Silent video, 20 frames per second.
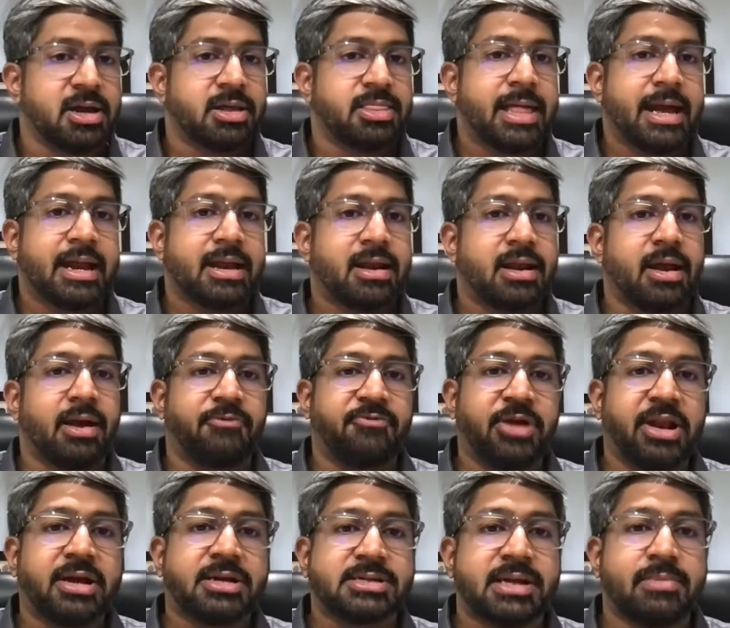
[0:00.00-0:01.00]
Then
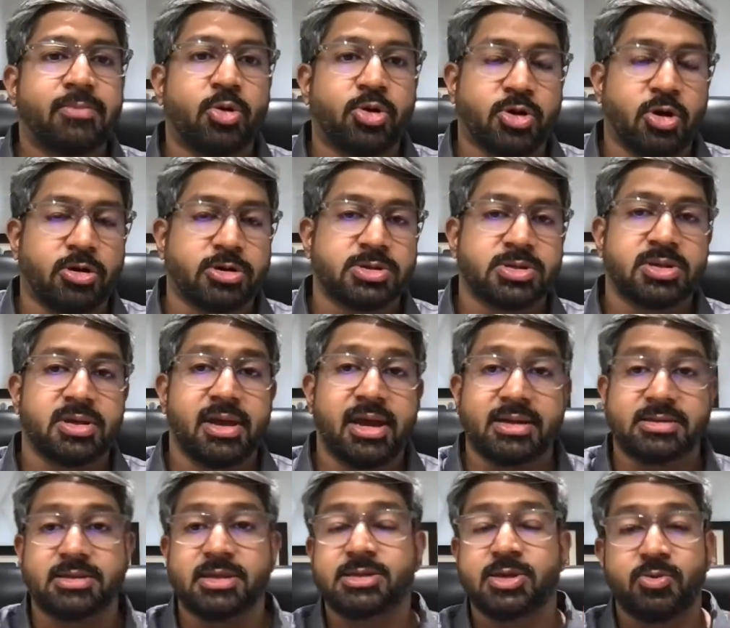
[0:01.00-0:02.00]
fillers and Botox.
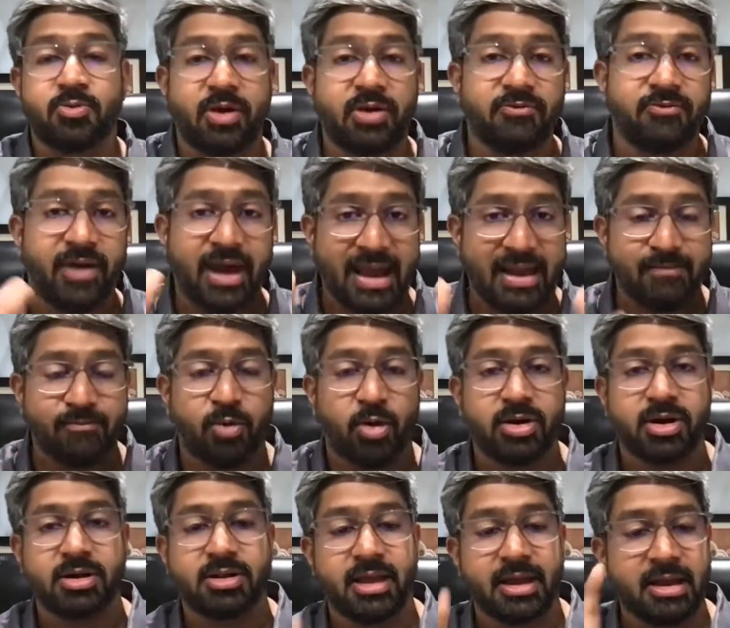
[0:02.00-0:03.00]
Yes, this is one very
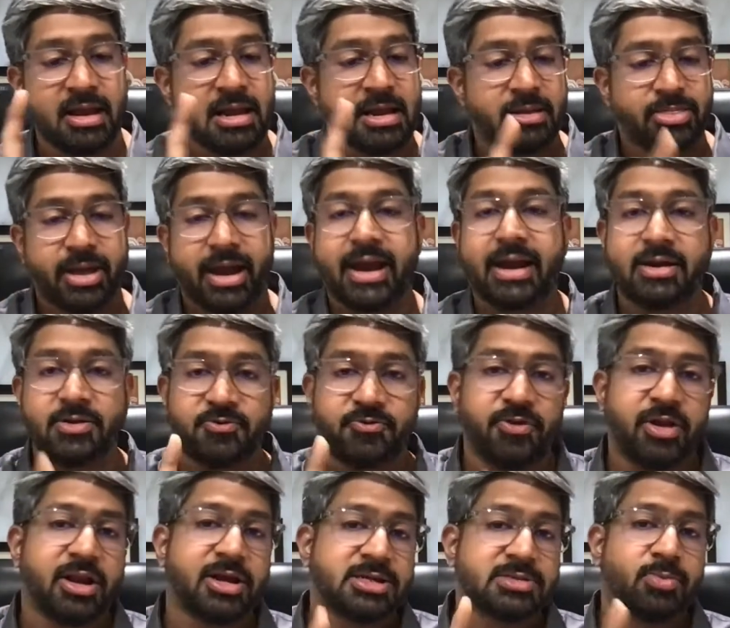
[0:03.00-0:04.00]
important thing. Threads,
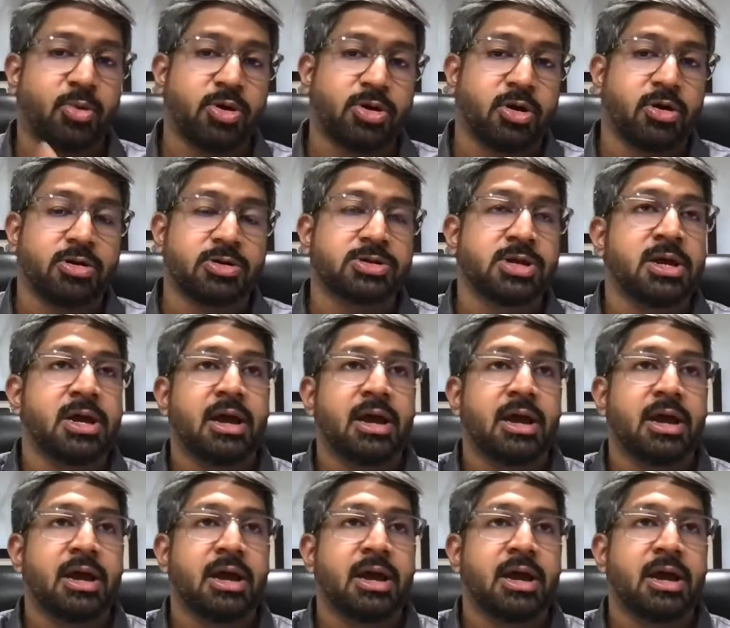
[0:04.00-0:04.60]
fillers, Botox.